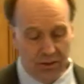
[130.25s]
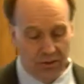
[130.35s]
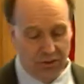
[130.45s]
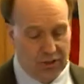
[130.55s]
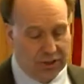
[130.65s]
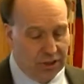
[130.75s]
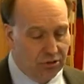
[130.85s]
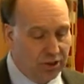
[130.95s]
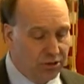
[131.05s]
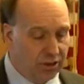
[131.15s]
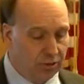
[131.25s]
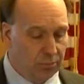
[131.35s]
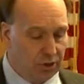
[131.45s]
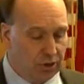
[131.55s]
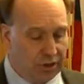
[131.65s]
just the intrinsic
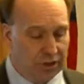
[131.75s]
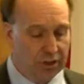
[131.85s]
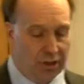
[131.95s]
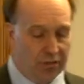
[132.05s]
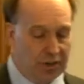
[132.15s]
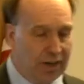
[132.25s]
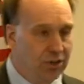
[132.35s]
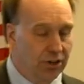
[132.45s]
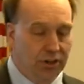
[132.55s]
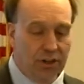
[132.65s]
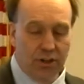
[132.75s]
beauty of nature.